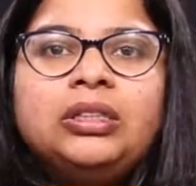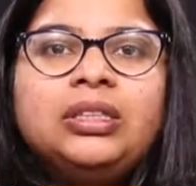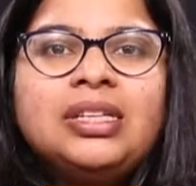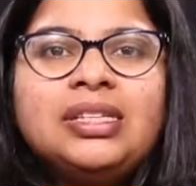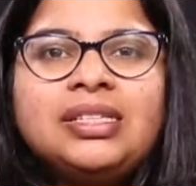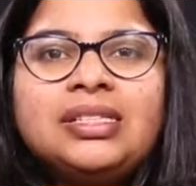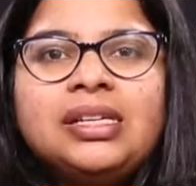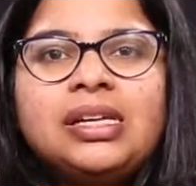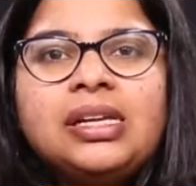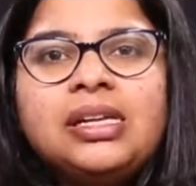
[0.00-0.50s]

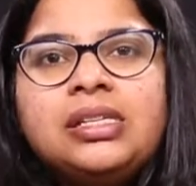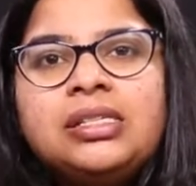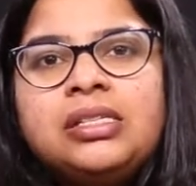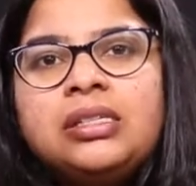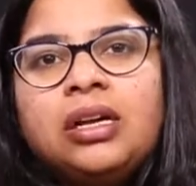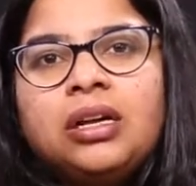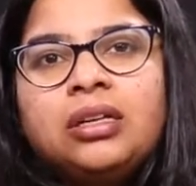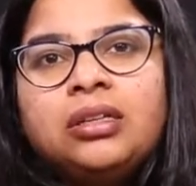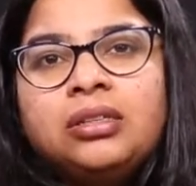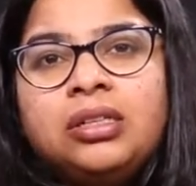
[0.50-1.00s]

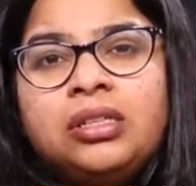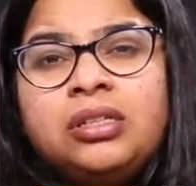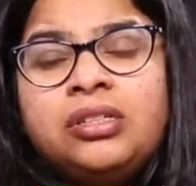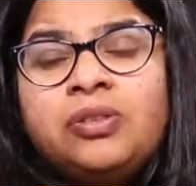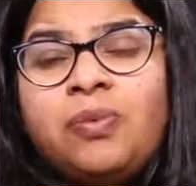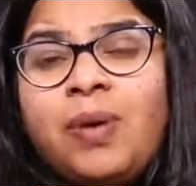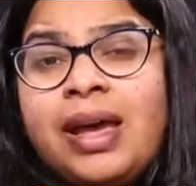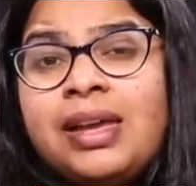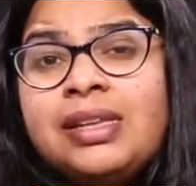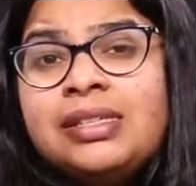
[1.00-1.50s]
The
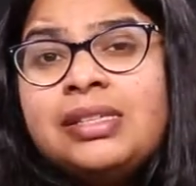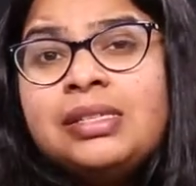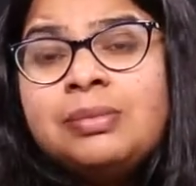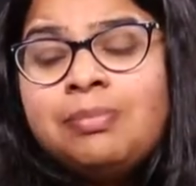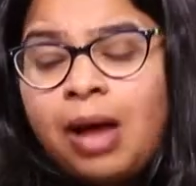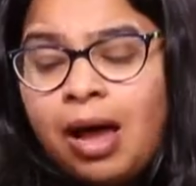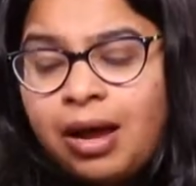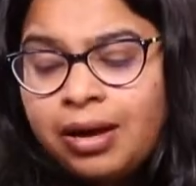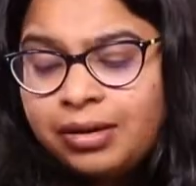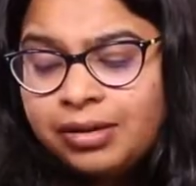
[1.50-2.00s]
device is
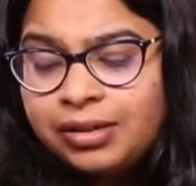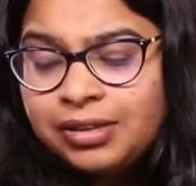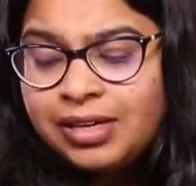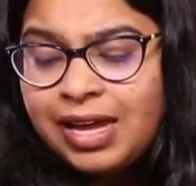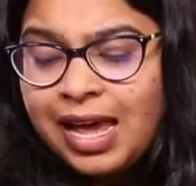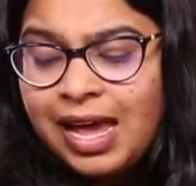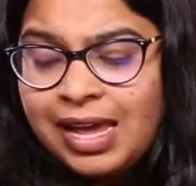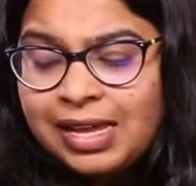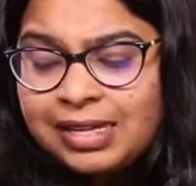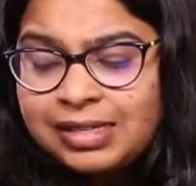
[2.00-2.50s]

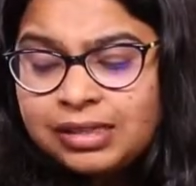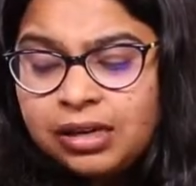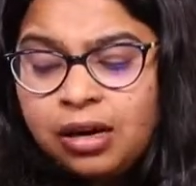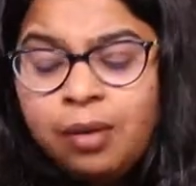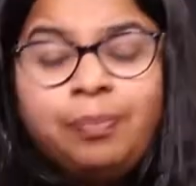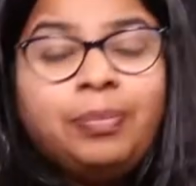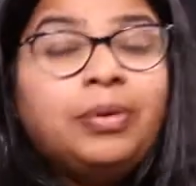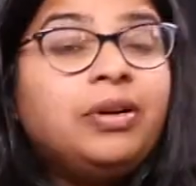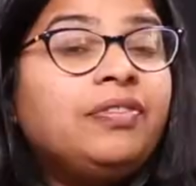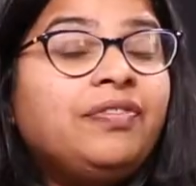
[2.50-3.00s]
marketed as
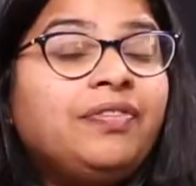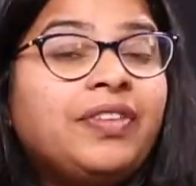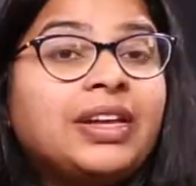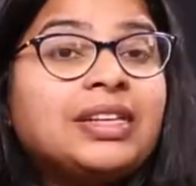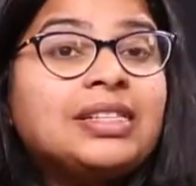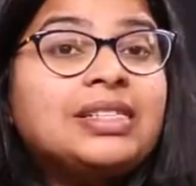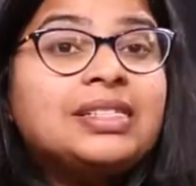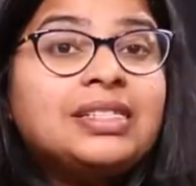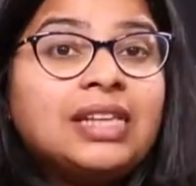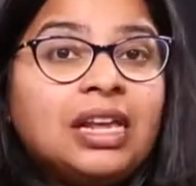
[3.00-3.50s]
a
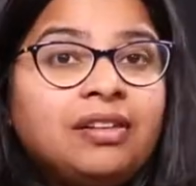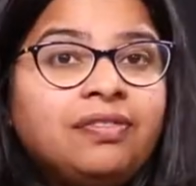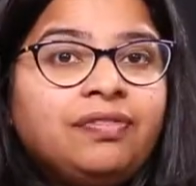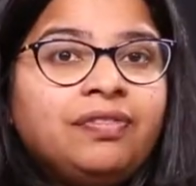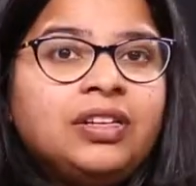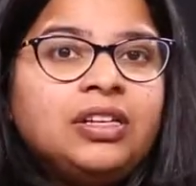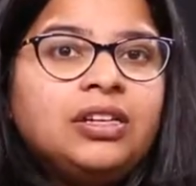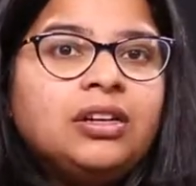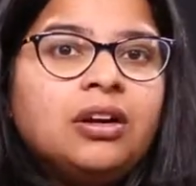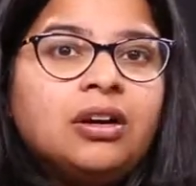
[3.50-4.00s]
perfect
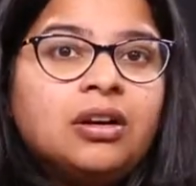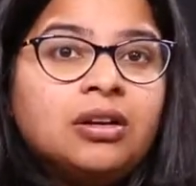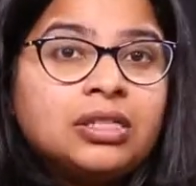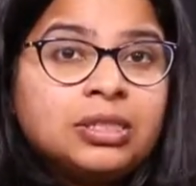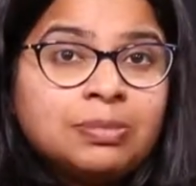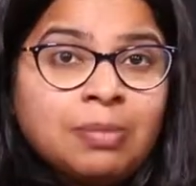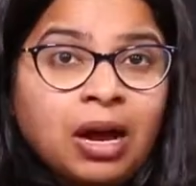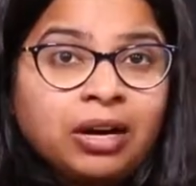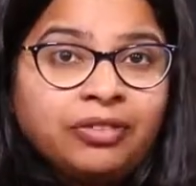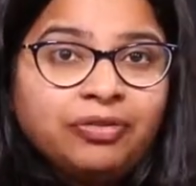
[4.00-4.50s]
selfie
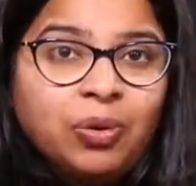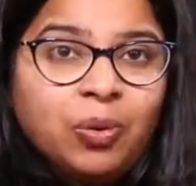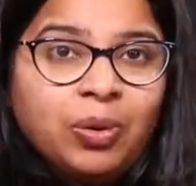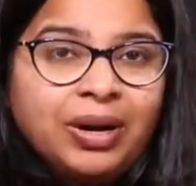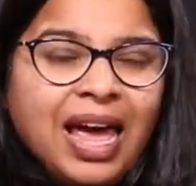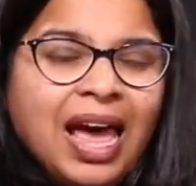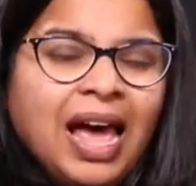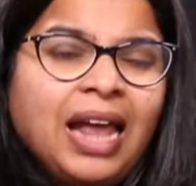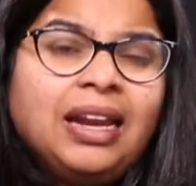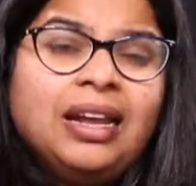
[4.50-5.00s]

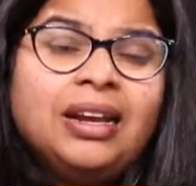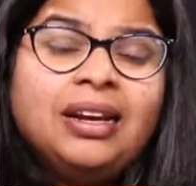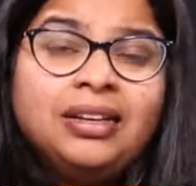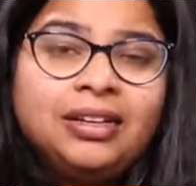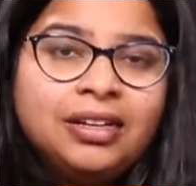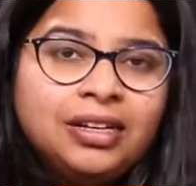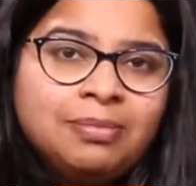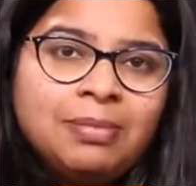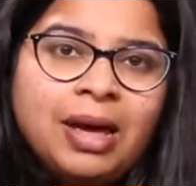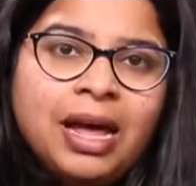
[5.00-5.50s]
smartphone, and
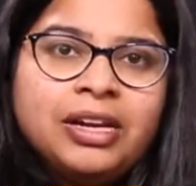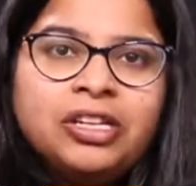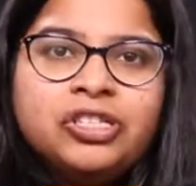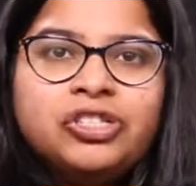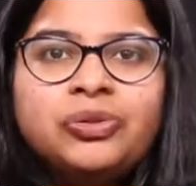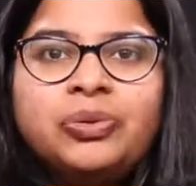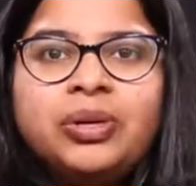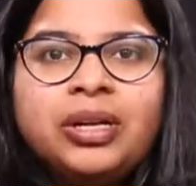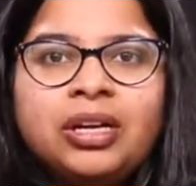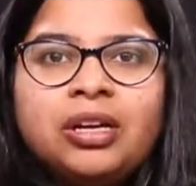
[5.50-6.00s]
it did
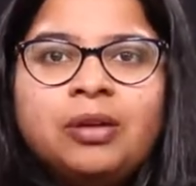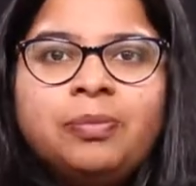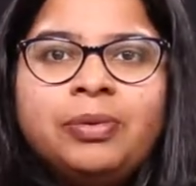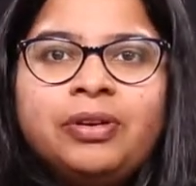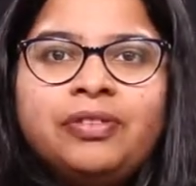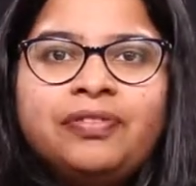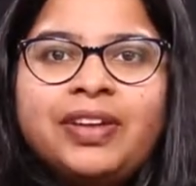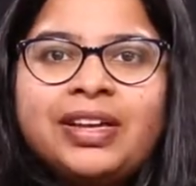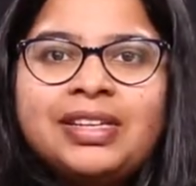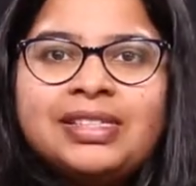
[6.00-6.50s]
manage to take a
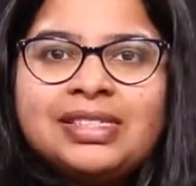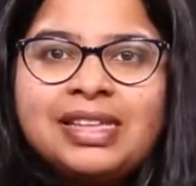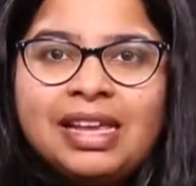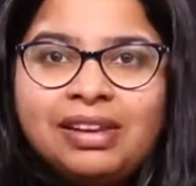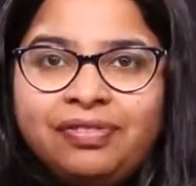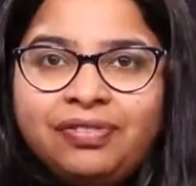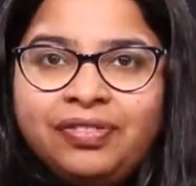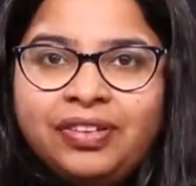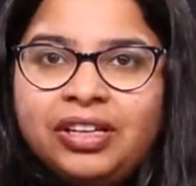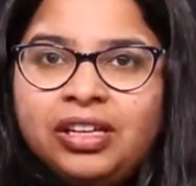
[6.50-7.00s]
perfect
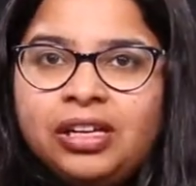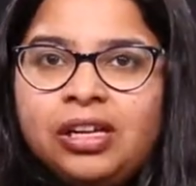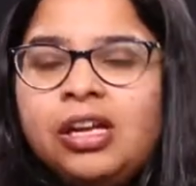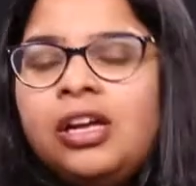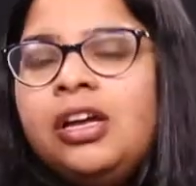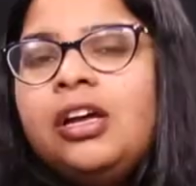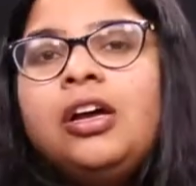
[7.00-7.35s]
selfie.